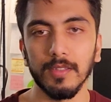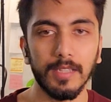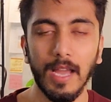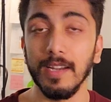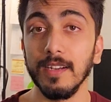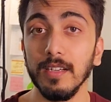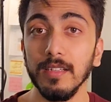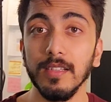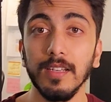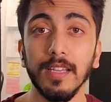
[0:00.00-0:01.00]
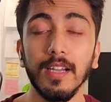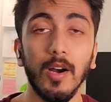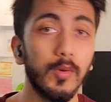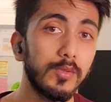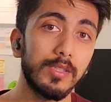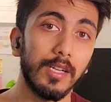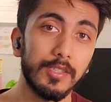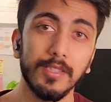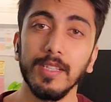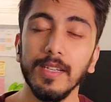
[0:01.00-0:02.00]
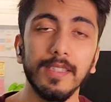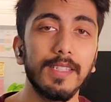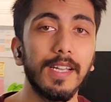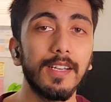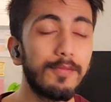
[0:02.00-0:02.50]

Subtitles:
Canada, like how structures are designed,